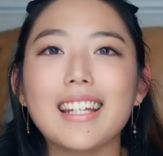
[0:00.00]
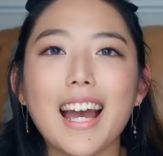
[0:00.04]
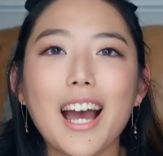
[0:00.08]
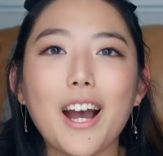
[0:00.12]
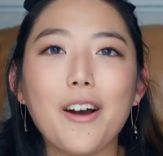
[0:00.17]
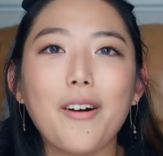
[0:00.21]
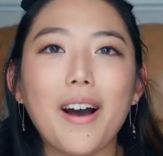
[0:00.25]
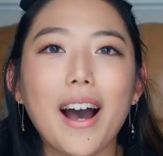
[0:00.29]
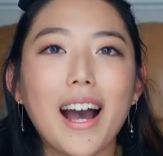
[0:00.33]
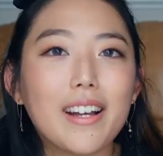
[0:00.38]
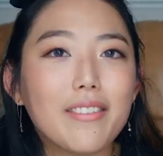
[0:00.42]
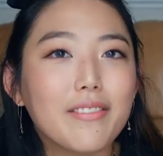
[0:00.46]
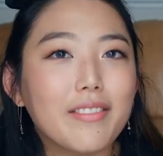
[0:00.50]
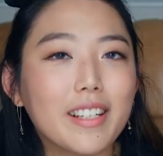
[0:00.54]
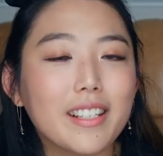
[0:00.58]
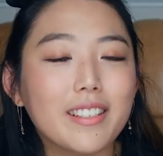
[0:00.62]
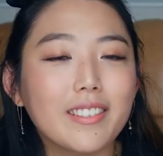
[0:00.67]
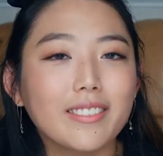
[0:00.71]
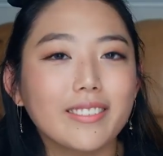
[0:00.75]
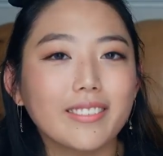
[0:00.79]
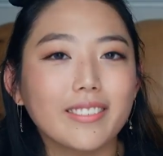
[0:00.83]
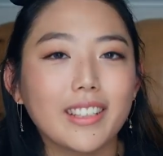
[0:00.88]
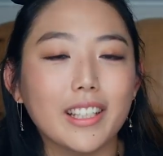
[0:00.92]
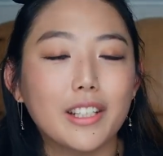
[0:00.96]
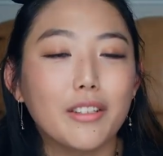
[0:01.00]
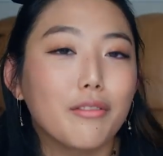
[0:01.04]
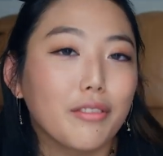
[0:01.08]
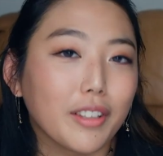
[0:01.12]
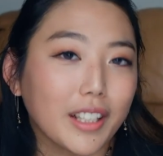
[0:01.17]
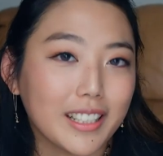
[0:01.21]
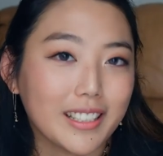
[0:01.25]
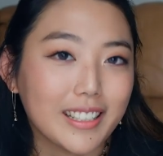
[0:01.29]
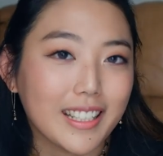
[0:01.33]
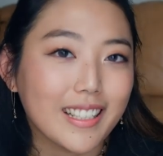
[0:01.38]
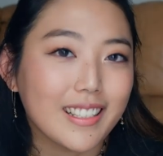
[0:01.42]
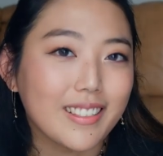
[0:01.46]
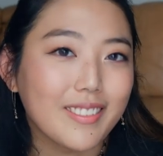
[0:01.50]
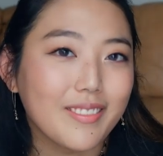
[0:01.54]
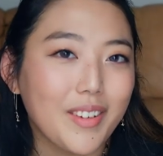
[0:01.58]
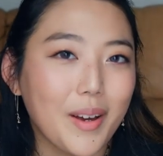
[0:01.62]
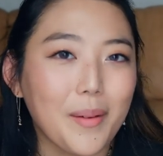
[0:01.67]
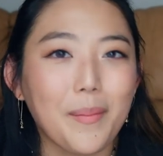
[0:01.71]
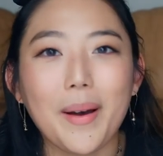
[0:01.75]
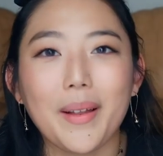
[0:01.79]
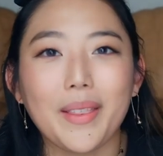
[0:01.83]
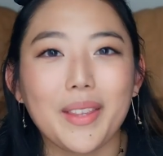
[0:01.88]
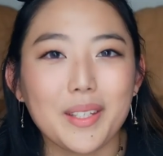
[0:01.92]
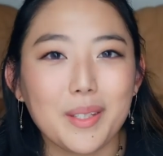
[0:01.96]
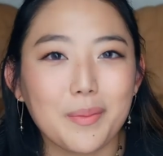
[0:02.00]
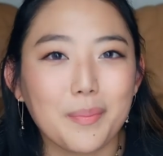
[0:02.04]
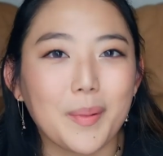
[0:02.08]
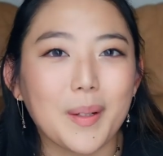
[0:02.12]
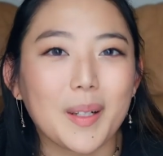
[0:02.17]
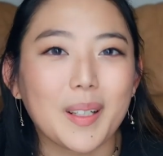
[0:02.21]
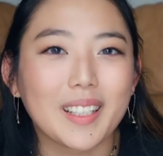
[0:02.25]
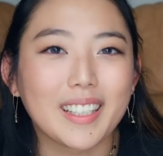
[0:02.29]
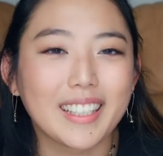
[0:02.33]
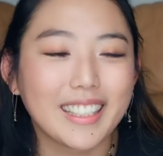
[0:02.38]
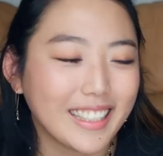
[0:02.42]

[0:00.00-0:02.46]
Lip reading: Now, I feel conflicted about this book.